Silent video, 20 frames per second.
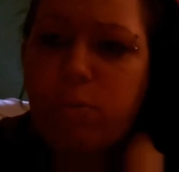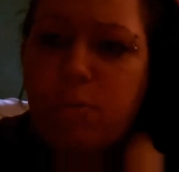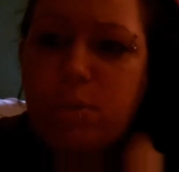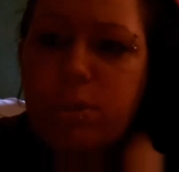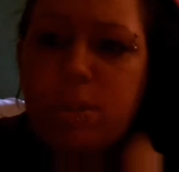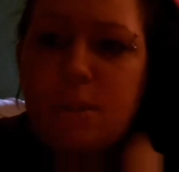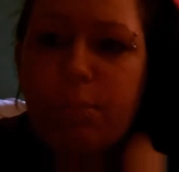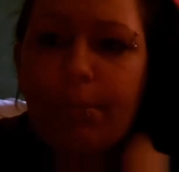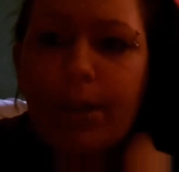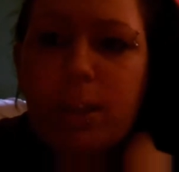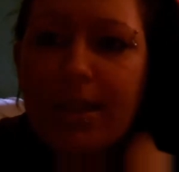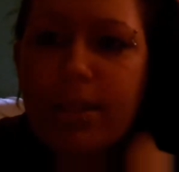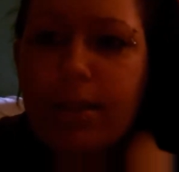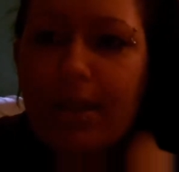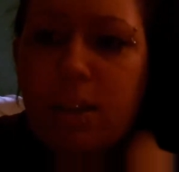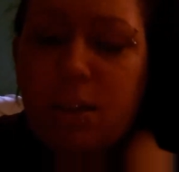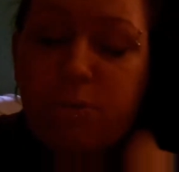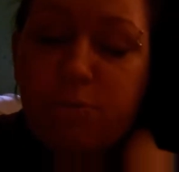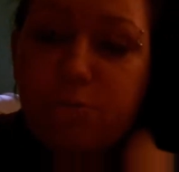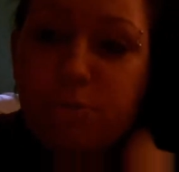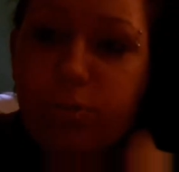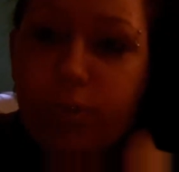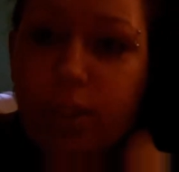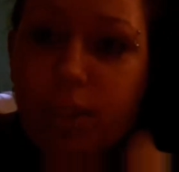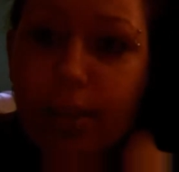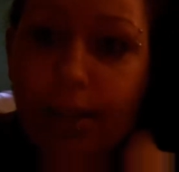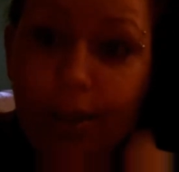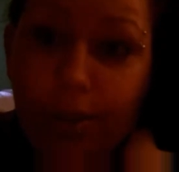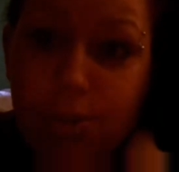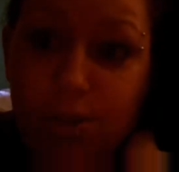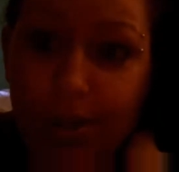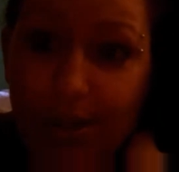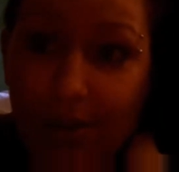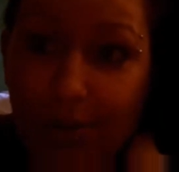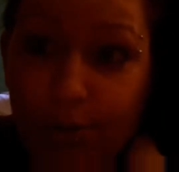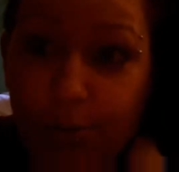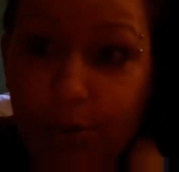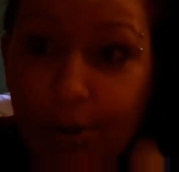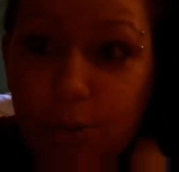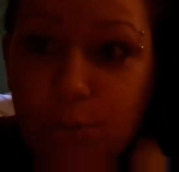on somebody's life years down
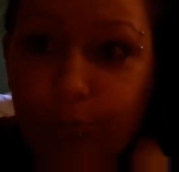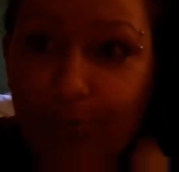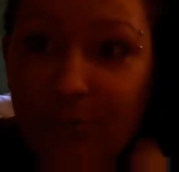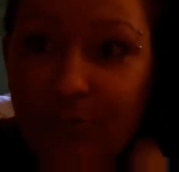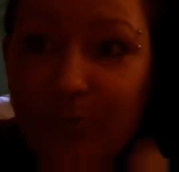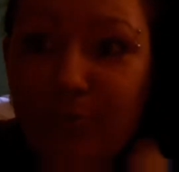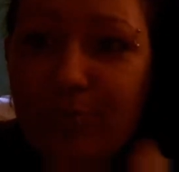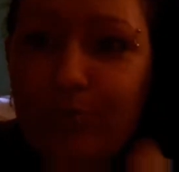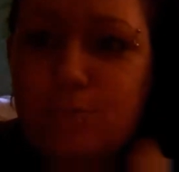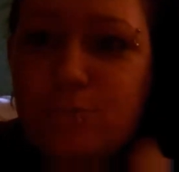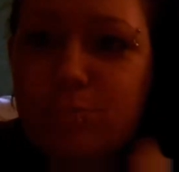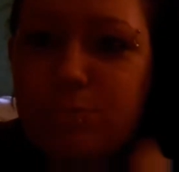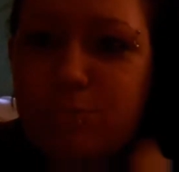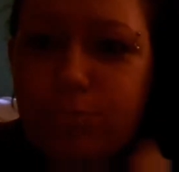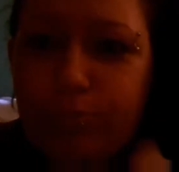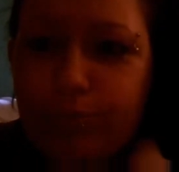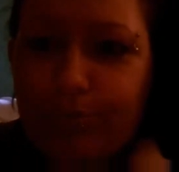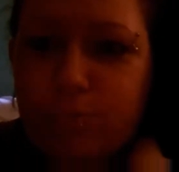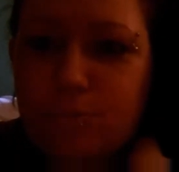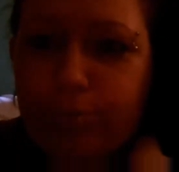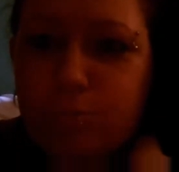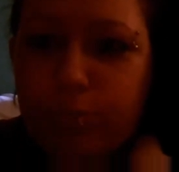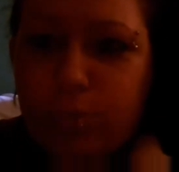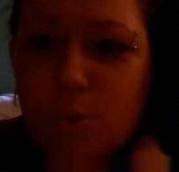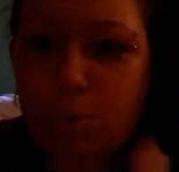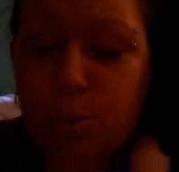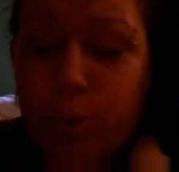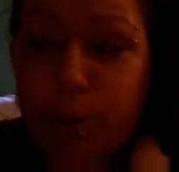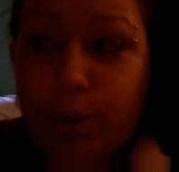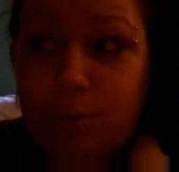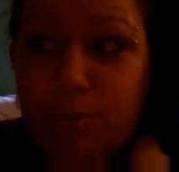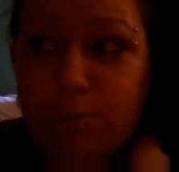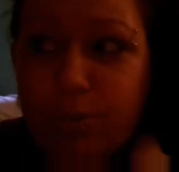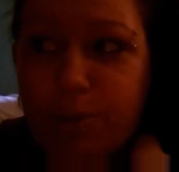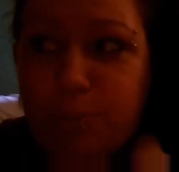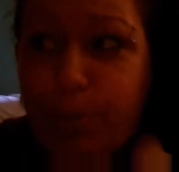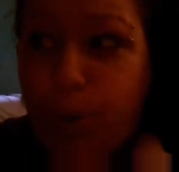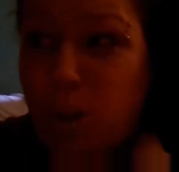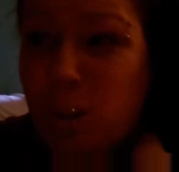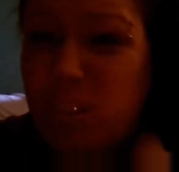the road, or
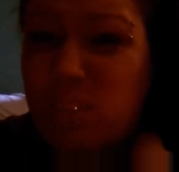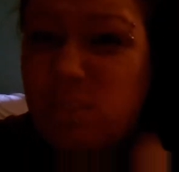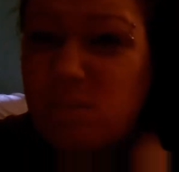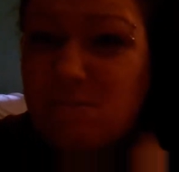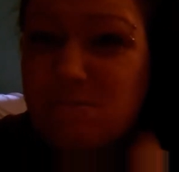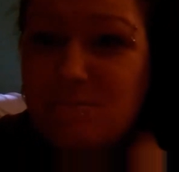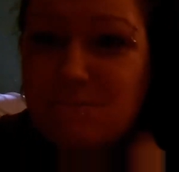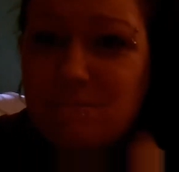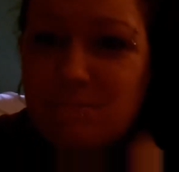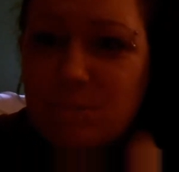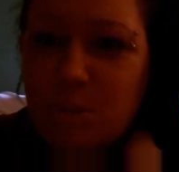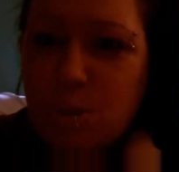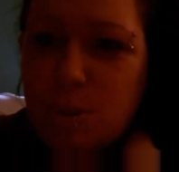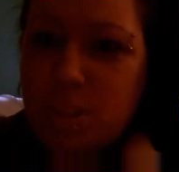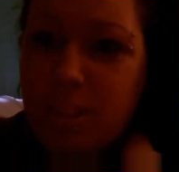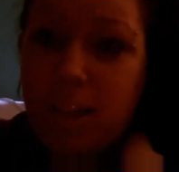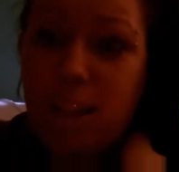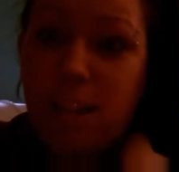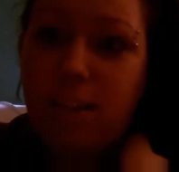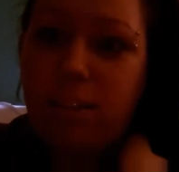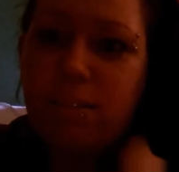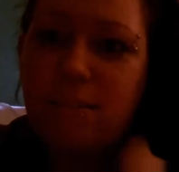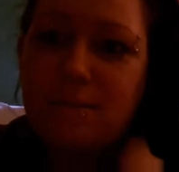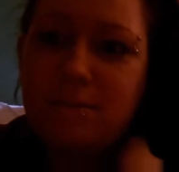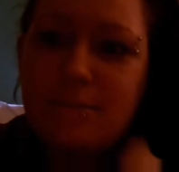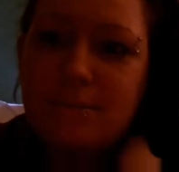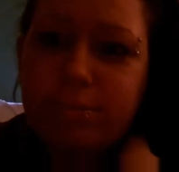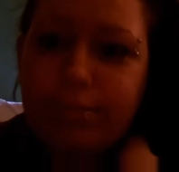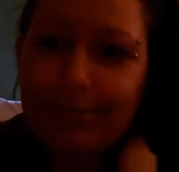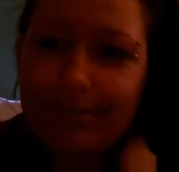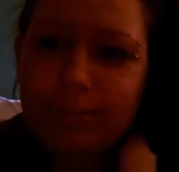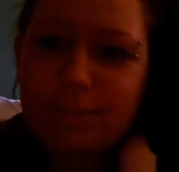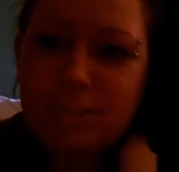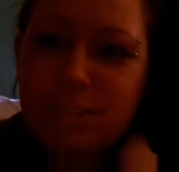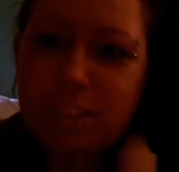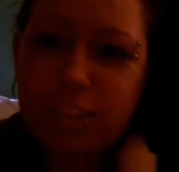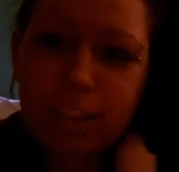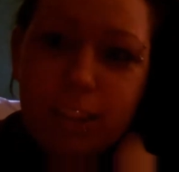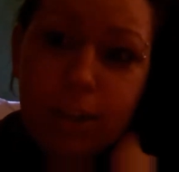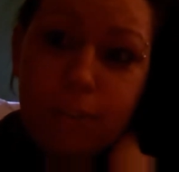tomorrow, or today.
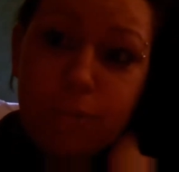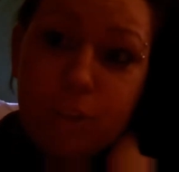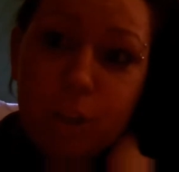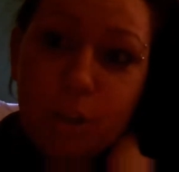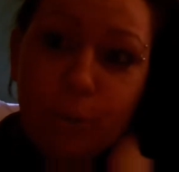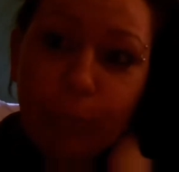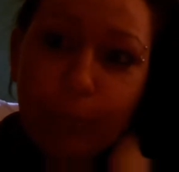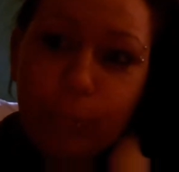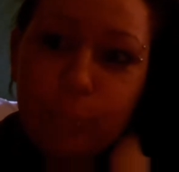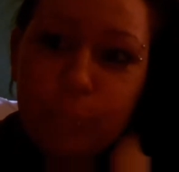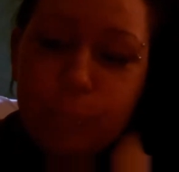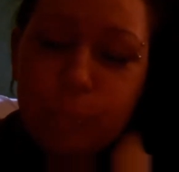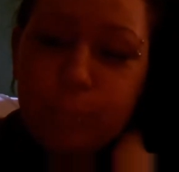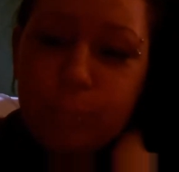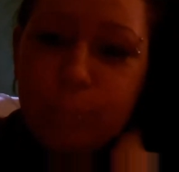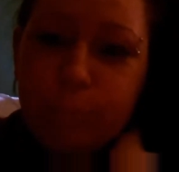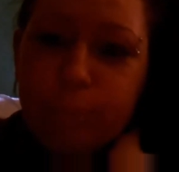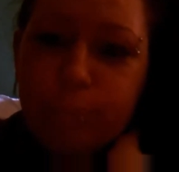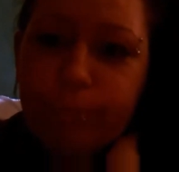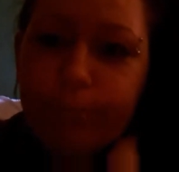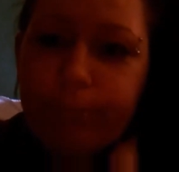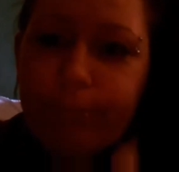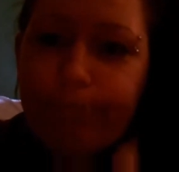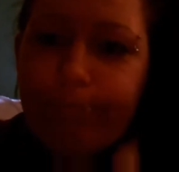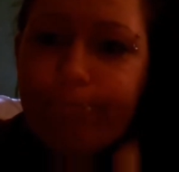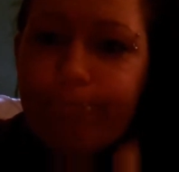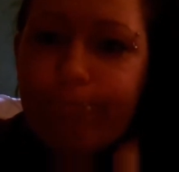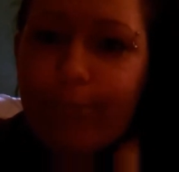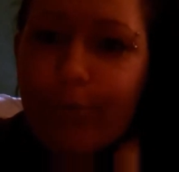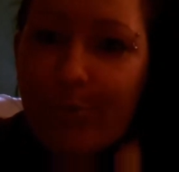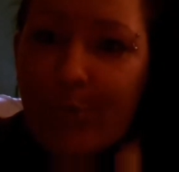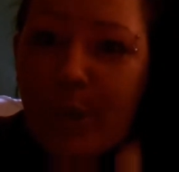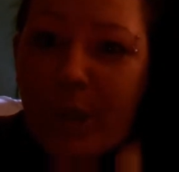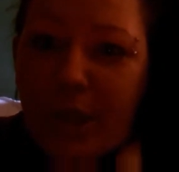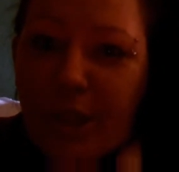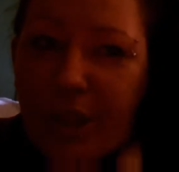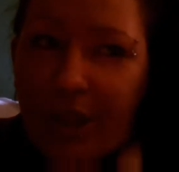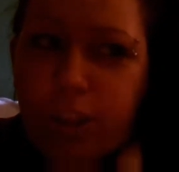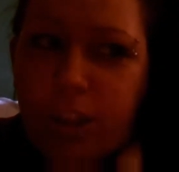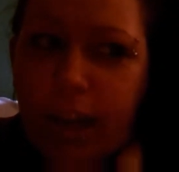You never know. What are
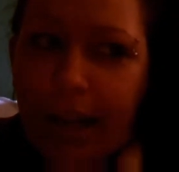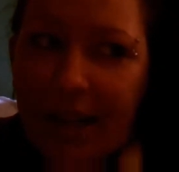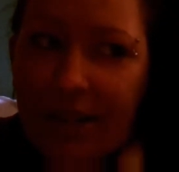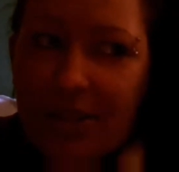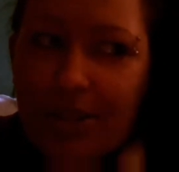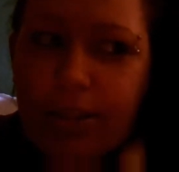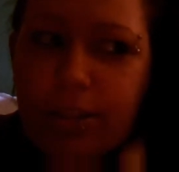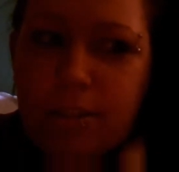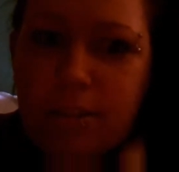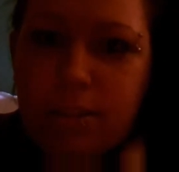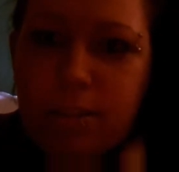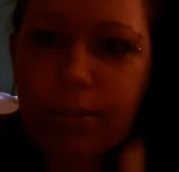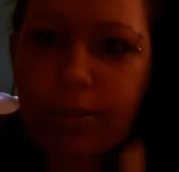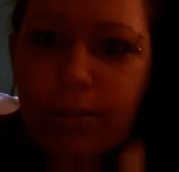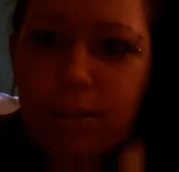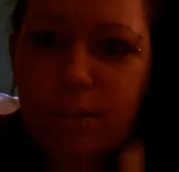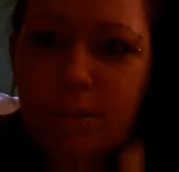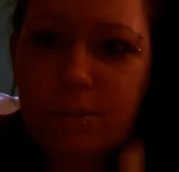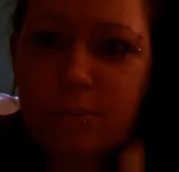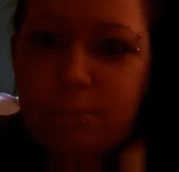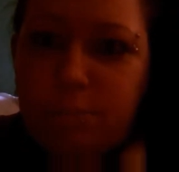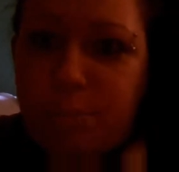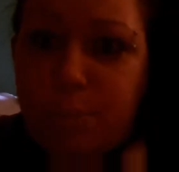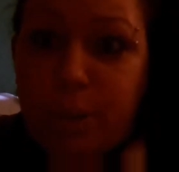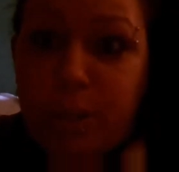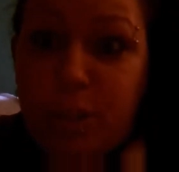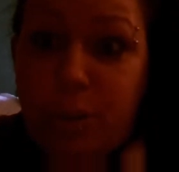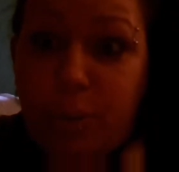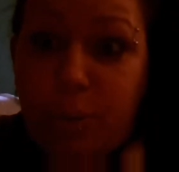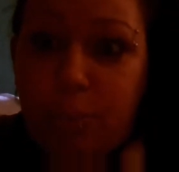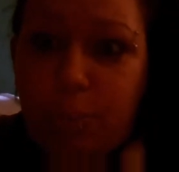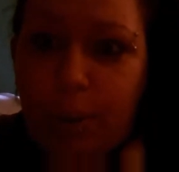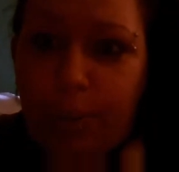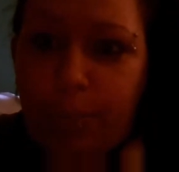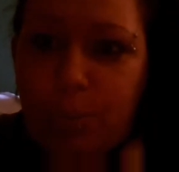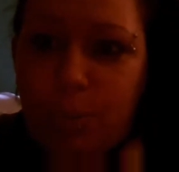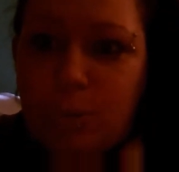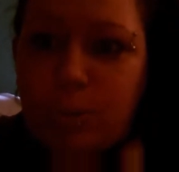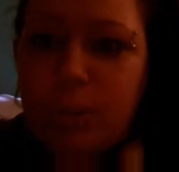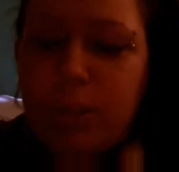your actions gonna be showing
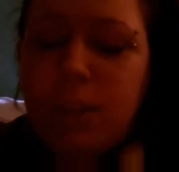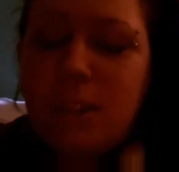people?